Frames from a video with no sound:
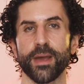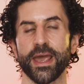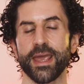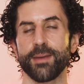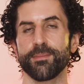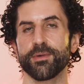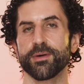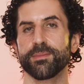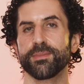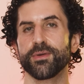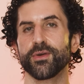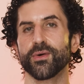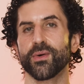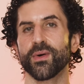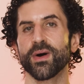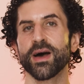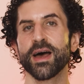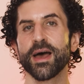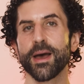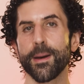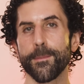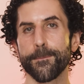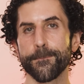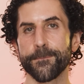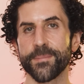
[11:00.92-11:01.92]
Paper Pure.
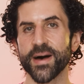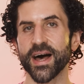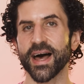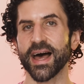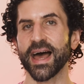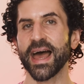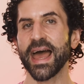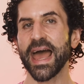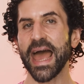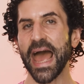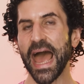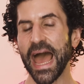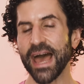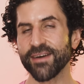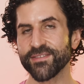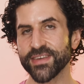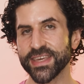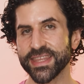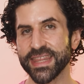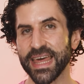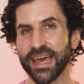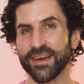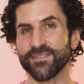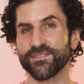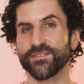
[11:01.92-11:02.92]
But
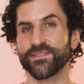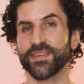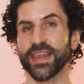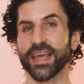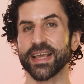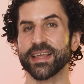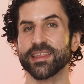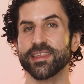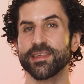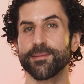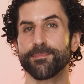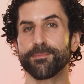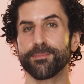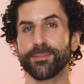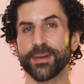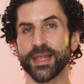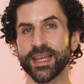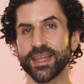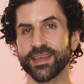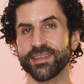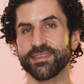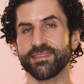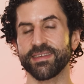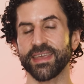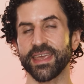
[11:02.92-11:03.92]
having that
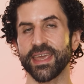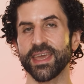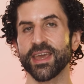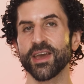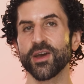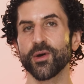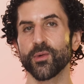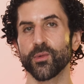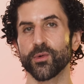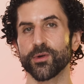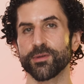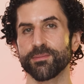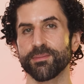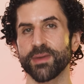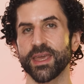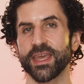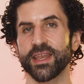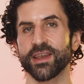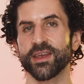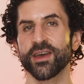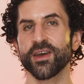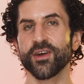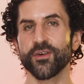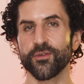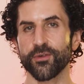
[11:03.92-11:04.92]
flexibility would
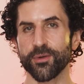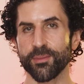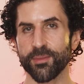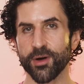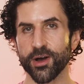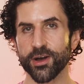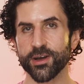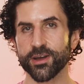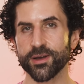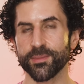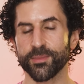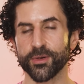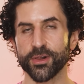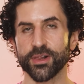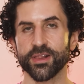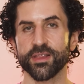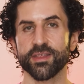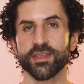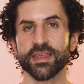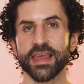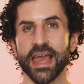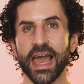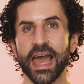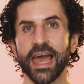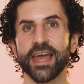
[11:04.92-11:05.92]
mean
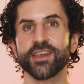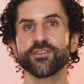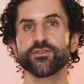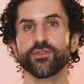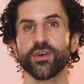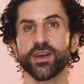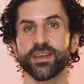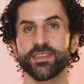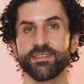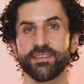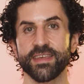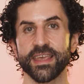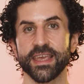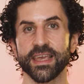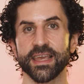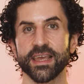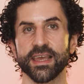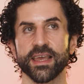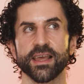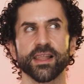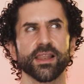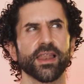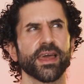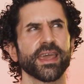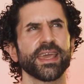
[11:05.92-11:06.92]
reMarkable's
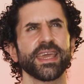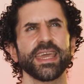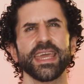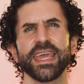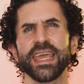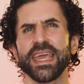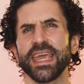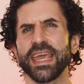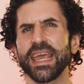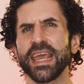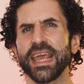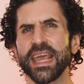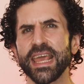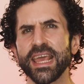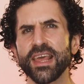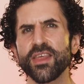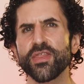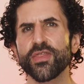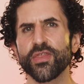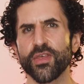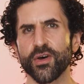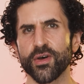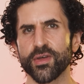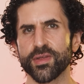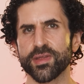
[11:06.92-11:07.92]
handwriting
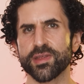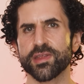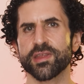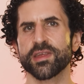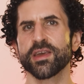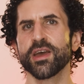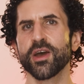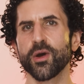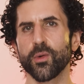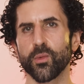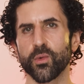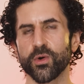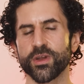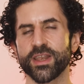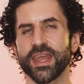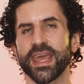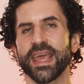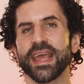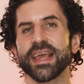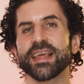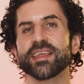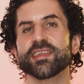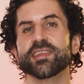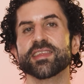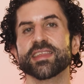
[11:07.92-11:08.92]
ethos would
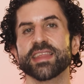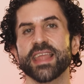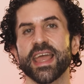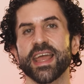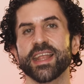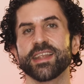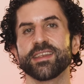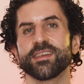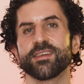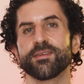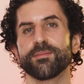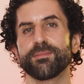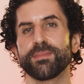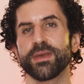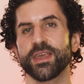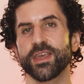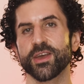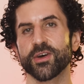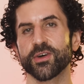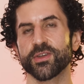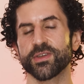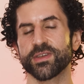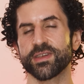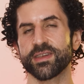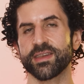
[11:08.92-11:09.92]
extend
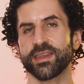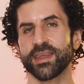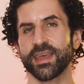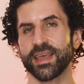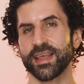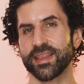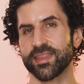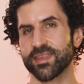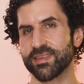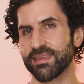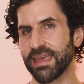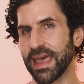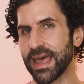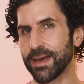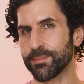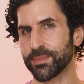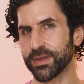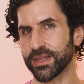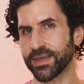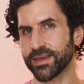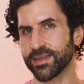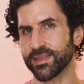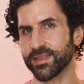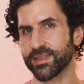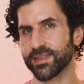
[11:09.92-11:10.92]
beyond its
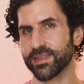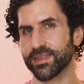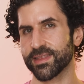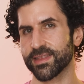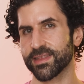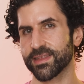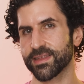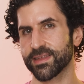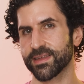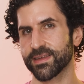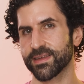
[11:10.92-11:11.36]
tablets.